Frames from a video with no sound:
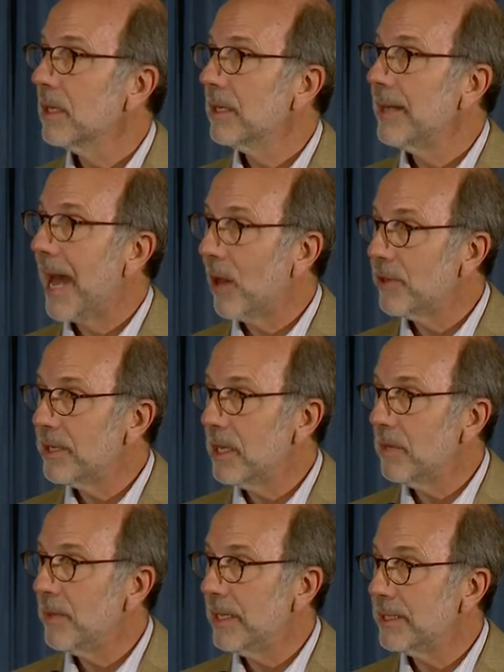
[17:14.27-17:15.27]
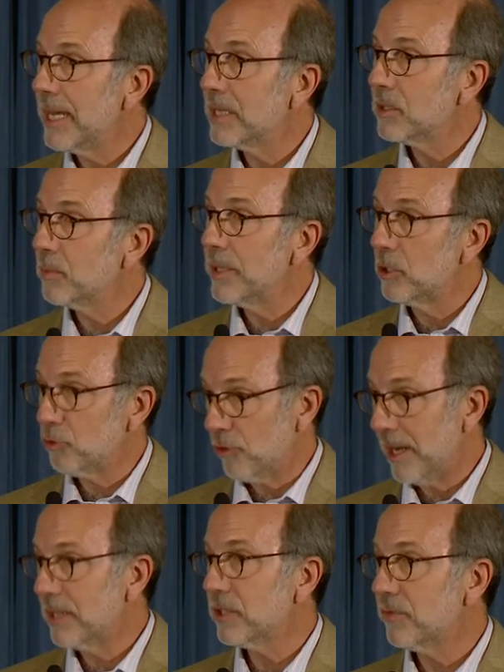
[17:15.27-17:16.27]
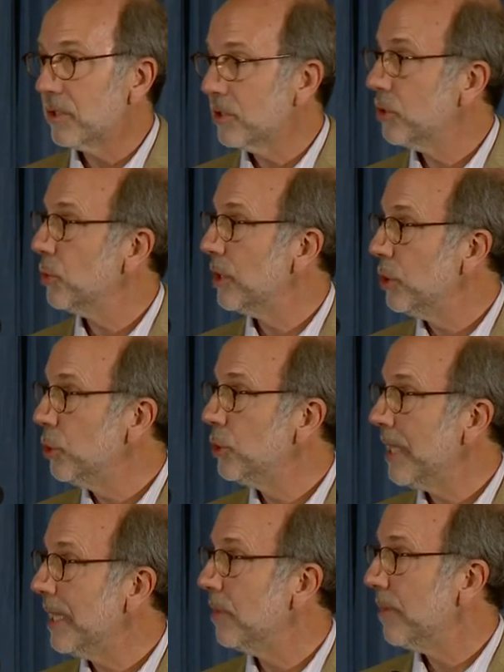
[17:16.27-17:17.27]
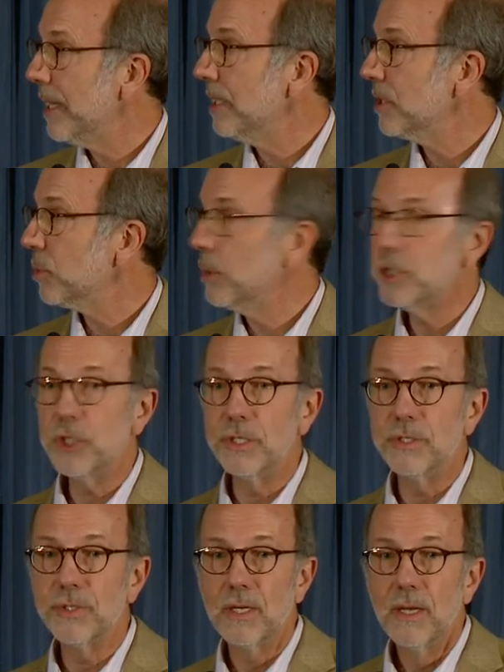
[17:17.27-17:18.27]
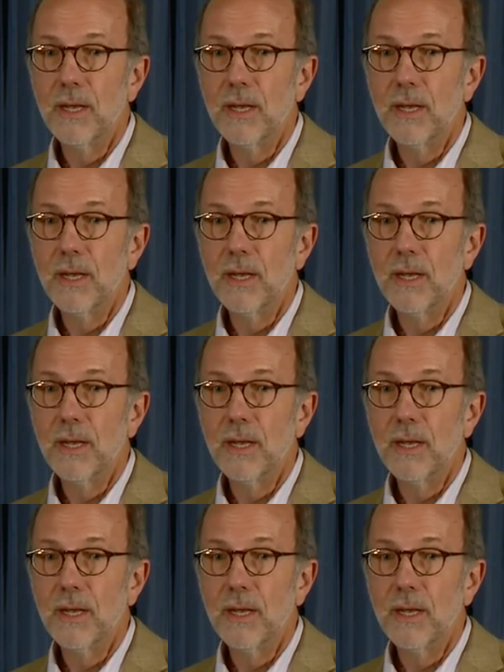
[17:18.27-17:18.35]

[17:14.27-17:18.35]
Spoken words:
Now the database has been transferred to a new database, which is